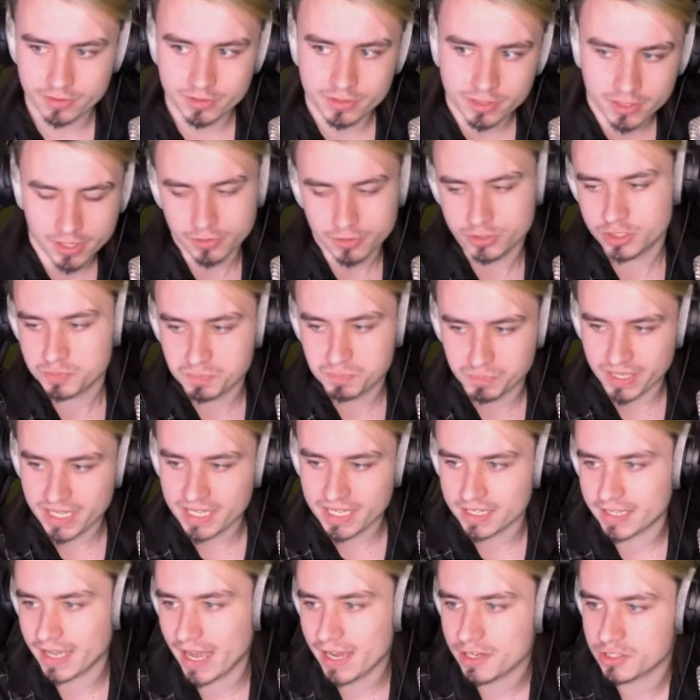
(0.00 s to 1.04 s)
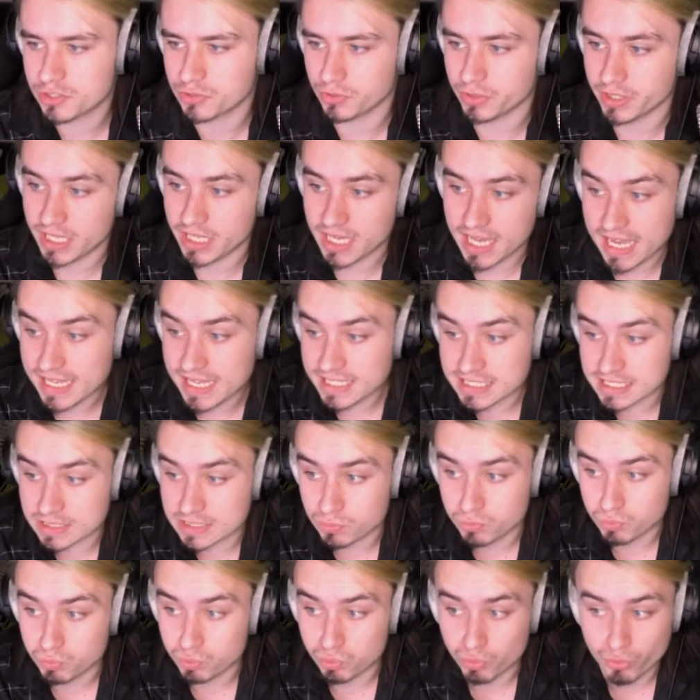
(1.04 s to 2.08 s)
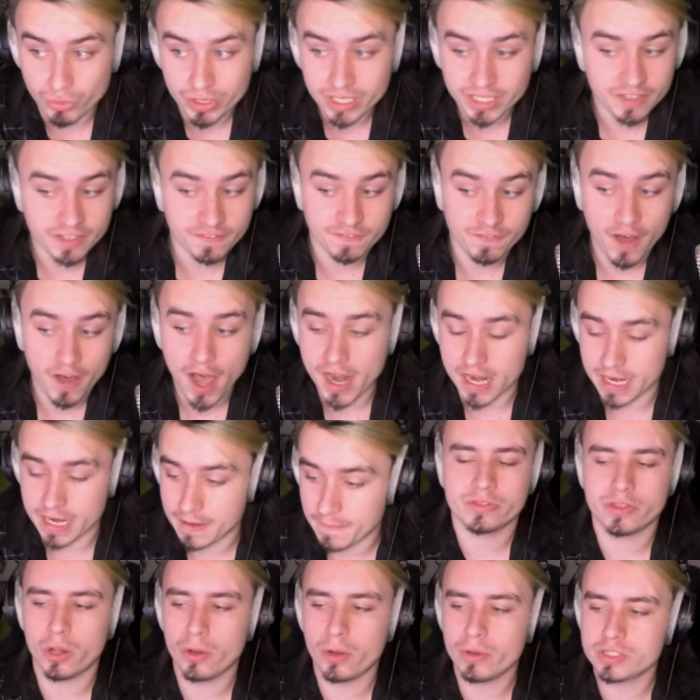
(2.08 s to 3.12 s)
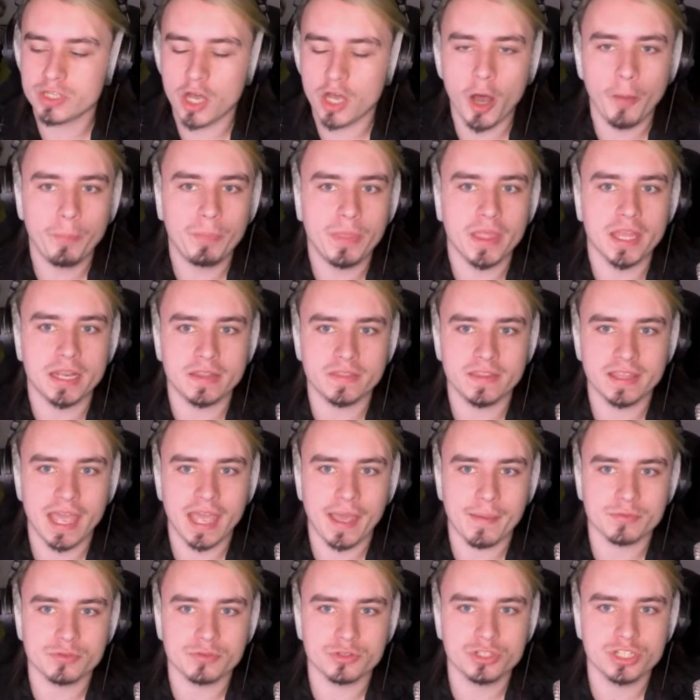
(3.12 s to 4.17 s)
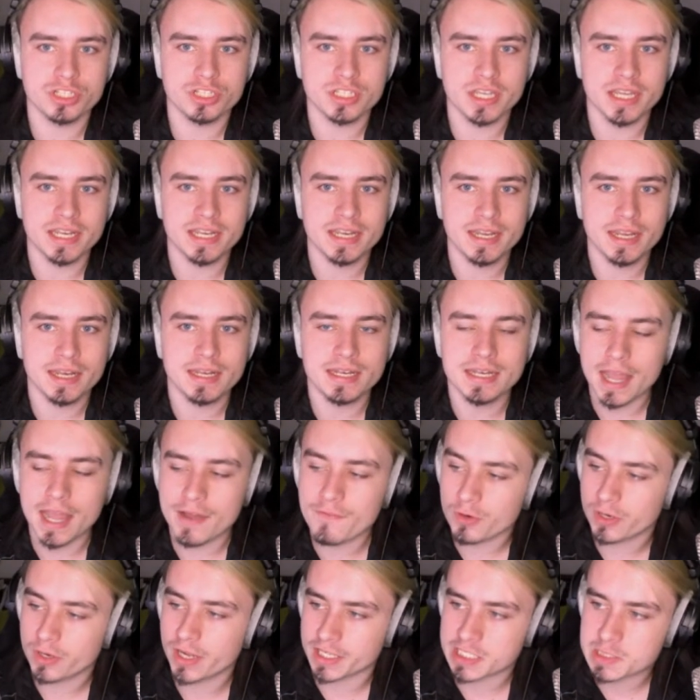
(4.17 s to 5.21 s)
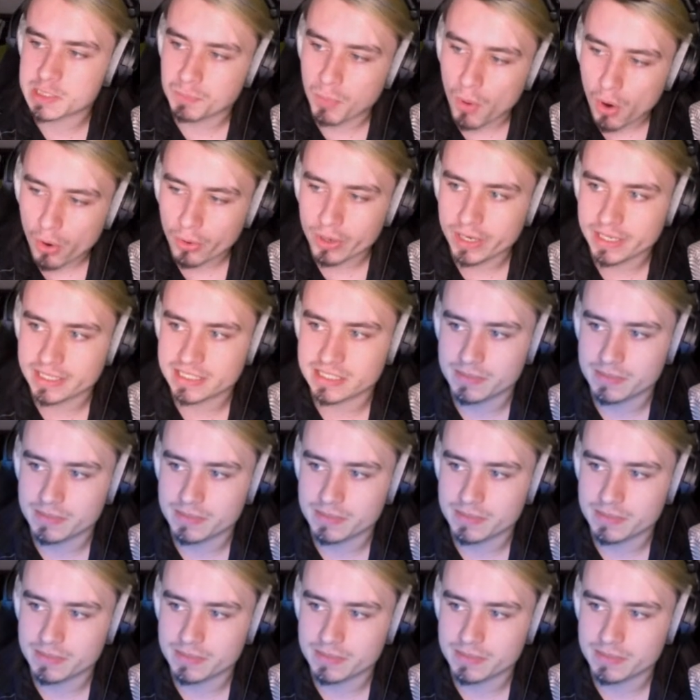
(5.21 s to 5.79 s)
you know, just playing casually, it's really fun. It's always updating the game, so it just, it, it never gets boring